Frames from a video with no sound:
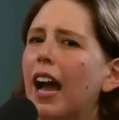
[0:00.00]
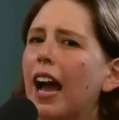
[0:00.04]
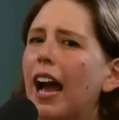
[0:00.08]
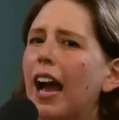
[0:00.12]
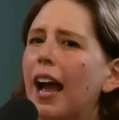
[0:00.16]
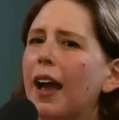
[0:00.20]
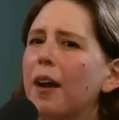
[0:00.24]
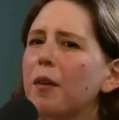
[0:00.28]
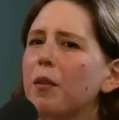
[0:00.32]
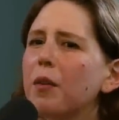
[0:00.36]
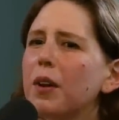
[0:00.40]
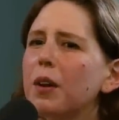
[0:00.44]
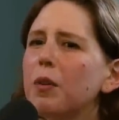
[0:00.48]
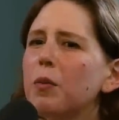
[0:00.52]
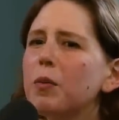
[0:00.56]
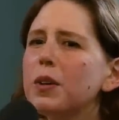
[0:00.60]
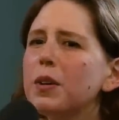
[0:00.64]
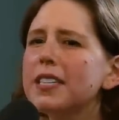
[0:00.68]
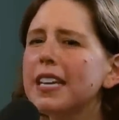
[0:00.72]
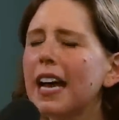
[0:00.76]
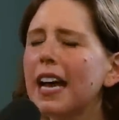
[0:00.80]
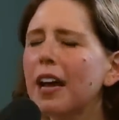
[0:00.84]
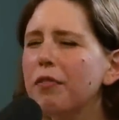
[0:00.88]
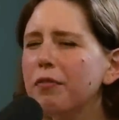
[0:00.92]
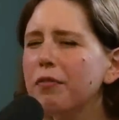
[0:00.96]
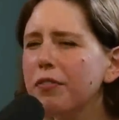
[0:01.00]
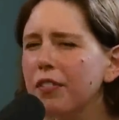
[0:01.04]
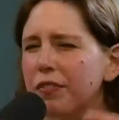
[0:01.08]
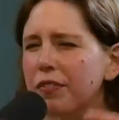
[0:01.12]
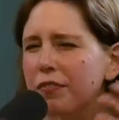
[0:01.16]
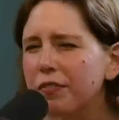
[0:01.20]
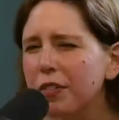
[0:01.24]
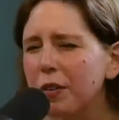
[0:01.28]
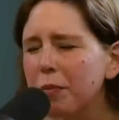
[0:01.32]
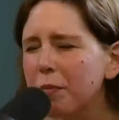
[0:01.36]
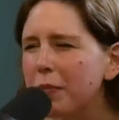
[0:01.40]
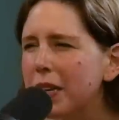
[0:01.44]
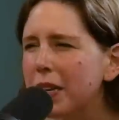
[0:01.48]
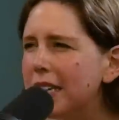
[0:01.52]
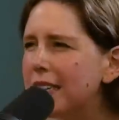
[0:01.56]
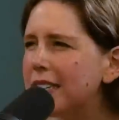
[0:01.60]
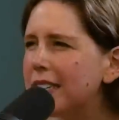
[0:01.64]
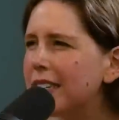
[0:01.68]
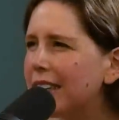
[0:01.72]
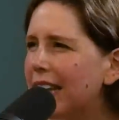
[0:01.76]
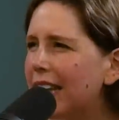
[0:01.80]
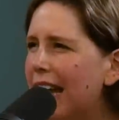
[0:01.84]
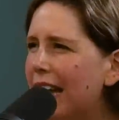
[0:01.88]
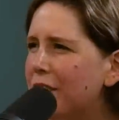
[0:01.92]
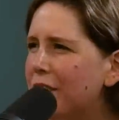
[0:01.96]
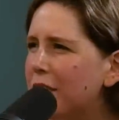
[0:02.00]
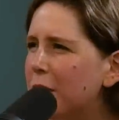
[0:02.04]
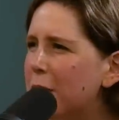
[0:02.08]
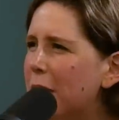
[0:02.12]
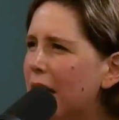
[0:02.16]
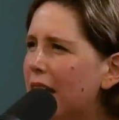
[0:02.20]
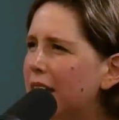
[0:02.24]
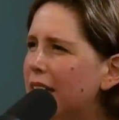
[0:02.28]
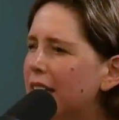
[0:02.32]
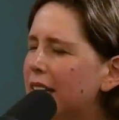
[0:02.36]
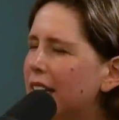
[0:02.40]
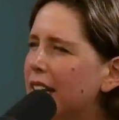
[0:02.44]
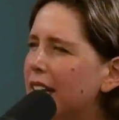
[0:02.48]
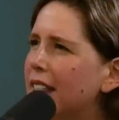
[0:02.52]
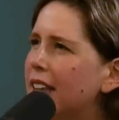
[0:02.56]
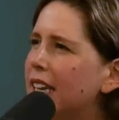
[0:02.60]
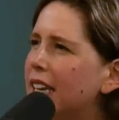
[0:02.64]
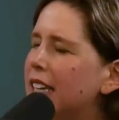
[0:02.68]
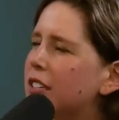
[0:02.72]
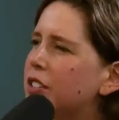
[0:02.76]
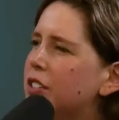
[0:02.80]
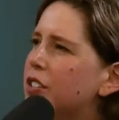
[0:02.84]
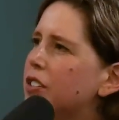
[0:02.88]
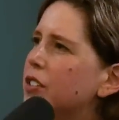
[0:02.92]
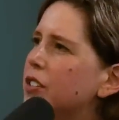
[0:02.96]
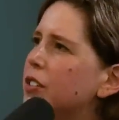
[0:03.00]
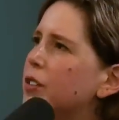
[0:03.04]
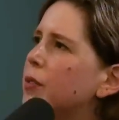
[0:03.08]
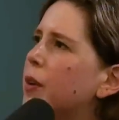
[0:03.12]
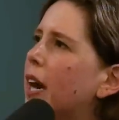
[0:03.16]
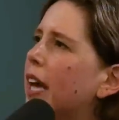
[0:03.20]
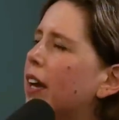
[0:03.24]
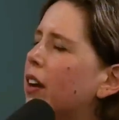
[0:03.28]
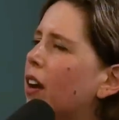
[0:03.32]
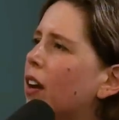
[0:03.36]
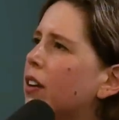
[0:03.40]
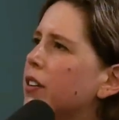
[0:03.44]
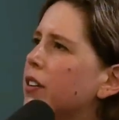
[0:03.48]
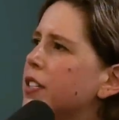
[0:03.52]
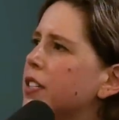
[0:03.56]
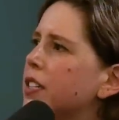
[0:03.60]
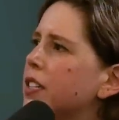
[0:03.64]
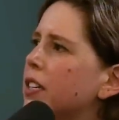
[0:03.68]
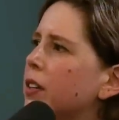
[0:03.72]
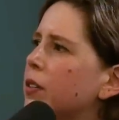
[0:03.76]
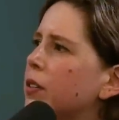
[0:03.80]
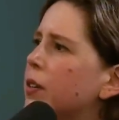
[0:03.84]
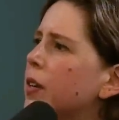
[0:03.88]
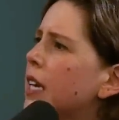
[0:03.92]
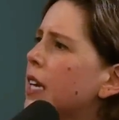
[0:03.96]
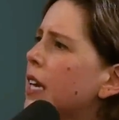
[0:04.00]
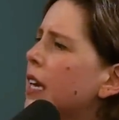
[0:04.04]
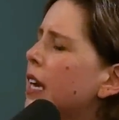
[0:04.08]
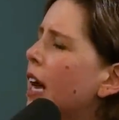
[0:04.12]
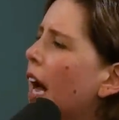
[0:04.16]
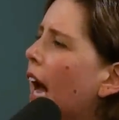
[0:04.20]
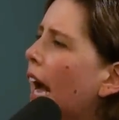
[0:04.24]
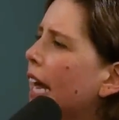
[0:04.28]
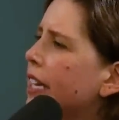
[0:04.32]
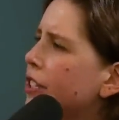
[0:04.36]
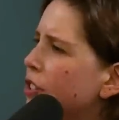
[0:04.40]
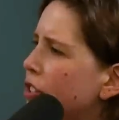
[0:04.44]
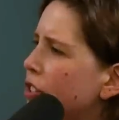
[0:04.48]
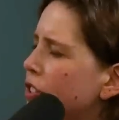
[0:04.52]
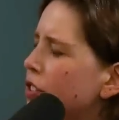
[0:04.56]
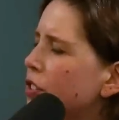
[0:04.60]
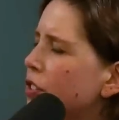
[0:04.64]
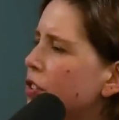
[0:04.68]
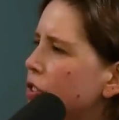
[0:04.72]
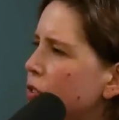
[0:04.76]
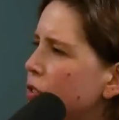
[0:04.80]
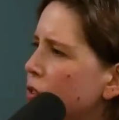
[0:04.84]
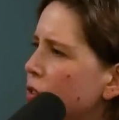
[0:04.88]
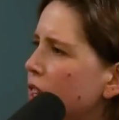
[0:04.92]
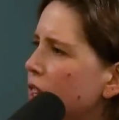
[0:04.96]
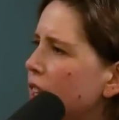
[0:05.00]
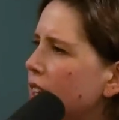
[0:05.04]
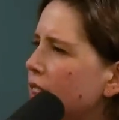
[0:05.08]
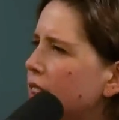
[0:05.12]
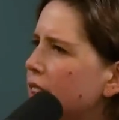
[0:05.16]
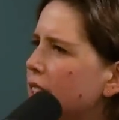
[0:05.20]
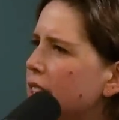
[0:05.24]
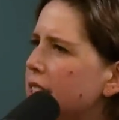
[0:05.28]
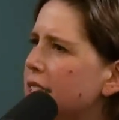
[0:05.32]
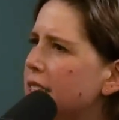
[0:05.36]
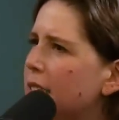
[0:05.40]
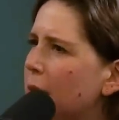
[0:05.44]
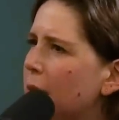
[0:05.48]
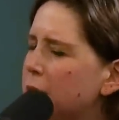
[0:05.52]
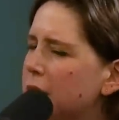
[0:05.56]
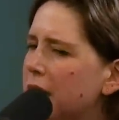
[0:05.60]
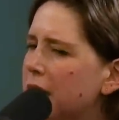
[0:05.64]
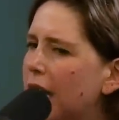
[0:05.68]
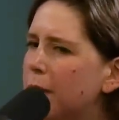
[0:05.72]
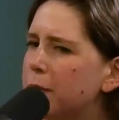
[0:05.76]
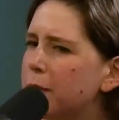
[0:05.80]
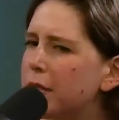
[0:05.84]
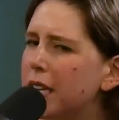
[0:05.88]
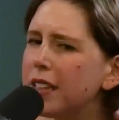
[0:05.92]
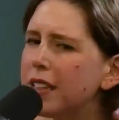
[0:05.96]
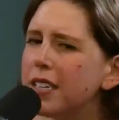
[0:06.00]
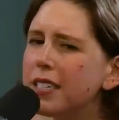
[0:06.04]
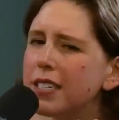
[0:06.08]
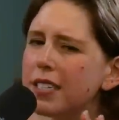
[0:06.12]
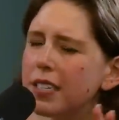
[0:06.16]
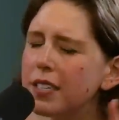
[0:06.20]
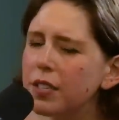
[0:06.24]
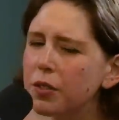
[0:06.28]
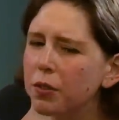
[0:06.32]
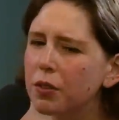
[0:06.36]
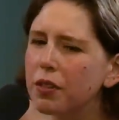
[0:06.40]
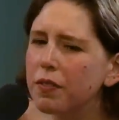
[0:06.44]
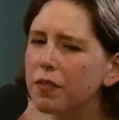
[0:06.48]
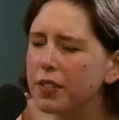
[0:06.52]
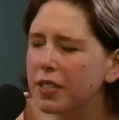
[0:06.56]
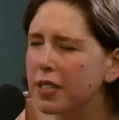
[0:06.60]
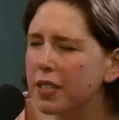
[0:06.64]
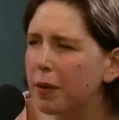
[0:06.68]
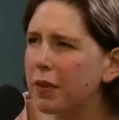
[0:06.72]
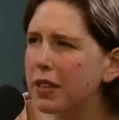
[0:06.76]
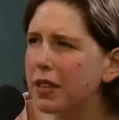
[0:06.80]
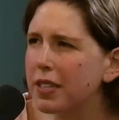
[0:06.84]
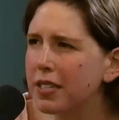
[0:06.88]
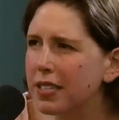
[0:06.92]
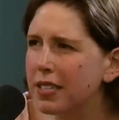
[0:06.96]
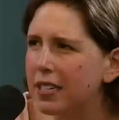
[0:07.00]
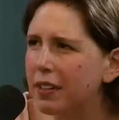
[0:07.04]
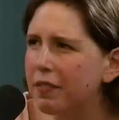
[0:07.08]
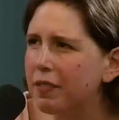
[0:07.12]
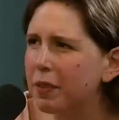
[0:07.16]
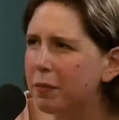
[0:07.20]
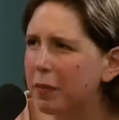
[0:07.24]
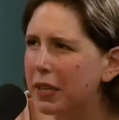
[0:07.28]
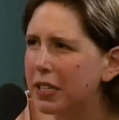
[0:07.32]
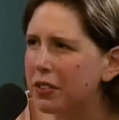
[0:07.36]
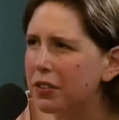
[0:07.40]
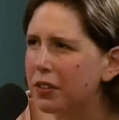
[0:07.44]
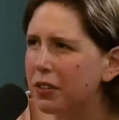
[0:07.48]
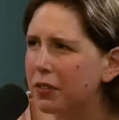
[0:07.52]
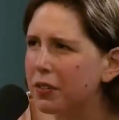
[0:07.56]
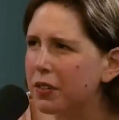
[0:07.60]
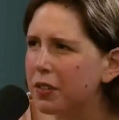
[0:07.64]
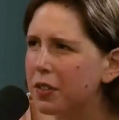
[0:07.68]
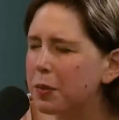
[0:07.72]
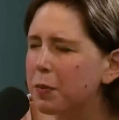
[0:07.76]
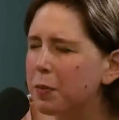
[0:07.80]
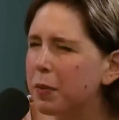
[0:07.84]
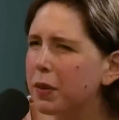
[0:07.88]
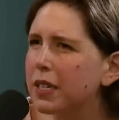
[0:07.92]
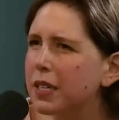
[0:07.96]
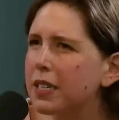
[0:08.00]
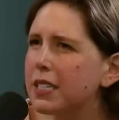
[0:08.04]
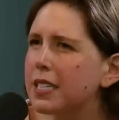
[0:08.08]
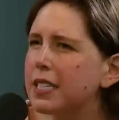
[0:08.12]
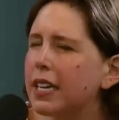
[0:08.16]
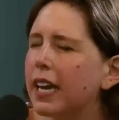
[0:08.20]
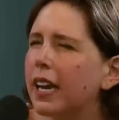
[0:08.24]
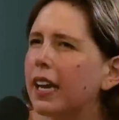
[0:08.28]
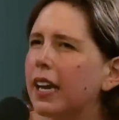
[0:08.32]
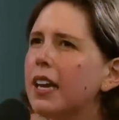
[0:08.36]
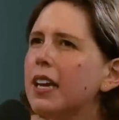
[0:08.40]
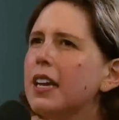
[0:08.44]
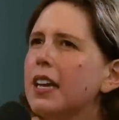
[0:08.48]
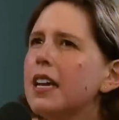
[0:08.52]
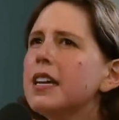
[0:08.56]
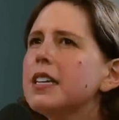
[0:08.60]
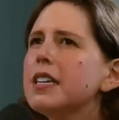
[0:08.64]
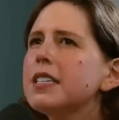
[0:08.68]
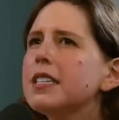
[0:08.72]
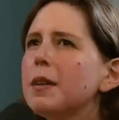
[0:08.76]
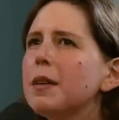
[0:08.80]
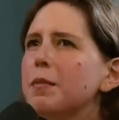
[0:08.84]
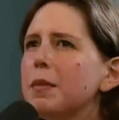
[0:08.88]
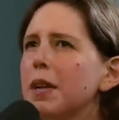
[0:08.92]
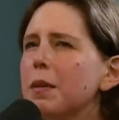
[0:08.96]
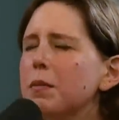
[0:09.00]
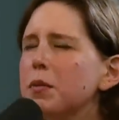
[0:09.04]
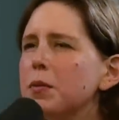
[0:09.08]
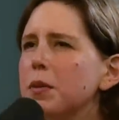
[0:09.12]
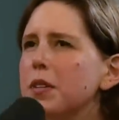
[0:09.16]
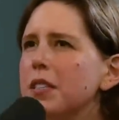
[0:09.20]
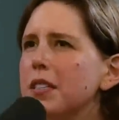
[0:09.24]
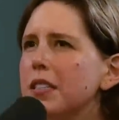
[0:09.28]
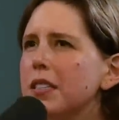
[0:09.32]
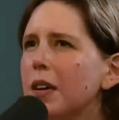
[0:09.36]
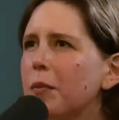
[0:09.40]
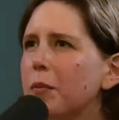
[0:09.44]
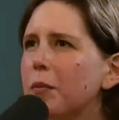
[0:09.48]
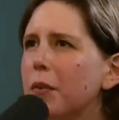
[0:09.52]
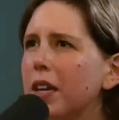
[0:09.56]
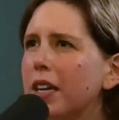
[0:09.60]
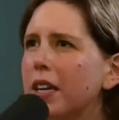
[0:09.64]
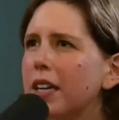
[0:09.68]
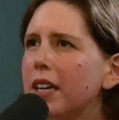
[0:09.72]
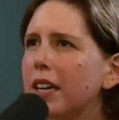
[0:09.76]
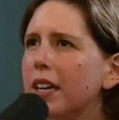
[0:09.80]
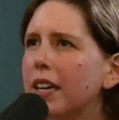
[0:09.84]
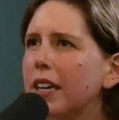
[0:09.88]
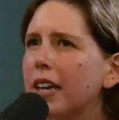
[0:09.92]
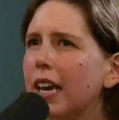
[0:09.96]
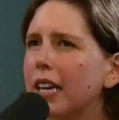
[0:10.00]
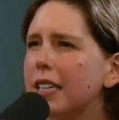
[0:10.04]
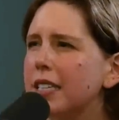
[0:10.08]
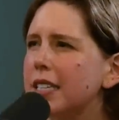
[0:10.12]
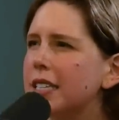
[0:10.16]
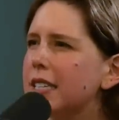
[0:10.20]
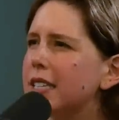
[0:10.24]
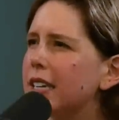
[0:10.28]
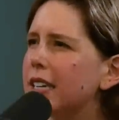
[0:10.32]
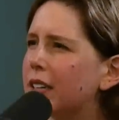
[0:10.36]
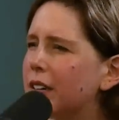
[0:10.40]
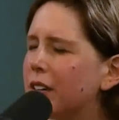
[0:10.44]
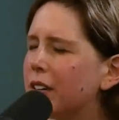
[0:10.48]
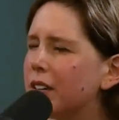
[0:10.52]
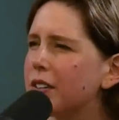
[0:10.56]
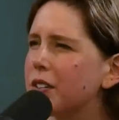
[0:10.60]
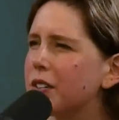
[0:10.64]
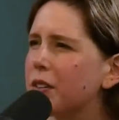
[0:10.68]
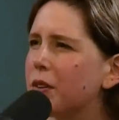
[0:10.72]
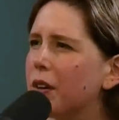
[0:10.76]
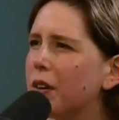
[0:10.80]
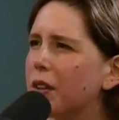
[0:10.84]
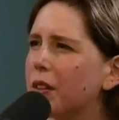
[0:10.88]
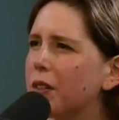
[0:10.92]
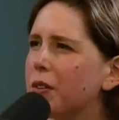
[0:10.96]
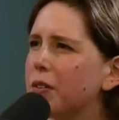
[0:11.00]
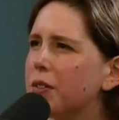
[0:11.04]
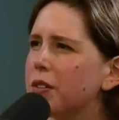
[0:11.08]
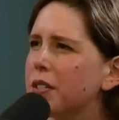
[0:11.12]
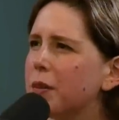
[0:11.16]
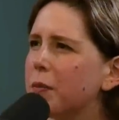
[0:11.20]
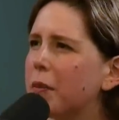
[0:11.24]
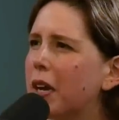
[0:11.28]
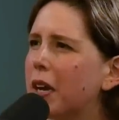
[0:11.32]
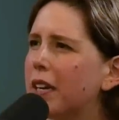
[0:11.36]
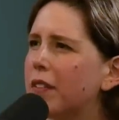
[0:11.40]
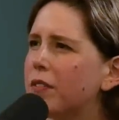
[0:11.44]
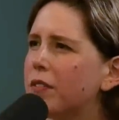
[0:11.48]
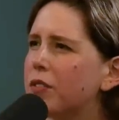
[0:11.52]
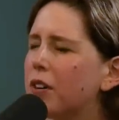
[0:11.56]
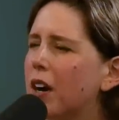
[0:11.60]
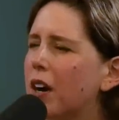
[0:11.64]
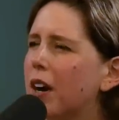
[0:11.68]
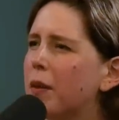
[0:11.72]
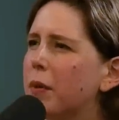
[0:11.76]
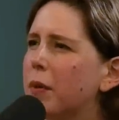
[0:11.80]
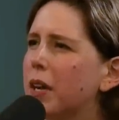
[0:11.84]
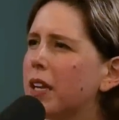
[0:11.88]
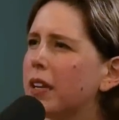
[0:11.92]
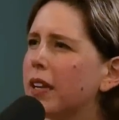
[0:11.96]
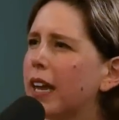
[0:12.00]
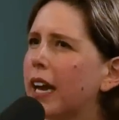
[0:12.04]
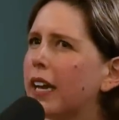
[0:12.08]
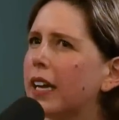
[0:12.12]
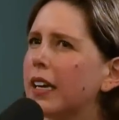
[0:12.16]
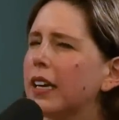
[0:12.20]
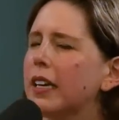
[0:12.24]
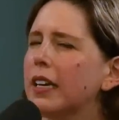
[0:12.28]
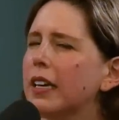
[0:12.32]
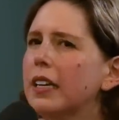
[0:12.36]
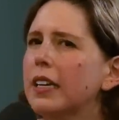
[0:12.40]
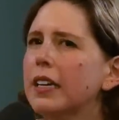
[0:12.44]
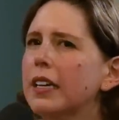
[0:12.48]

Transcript: I it was helpful for me to laugh about it, I think too. And also I just do think that sometimes, and this is sort of some of the stuff in my children's book is like sometimes when someone gets sick or is going through some kind of trauma, like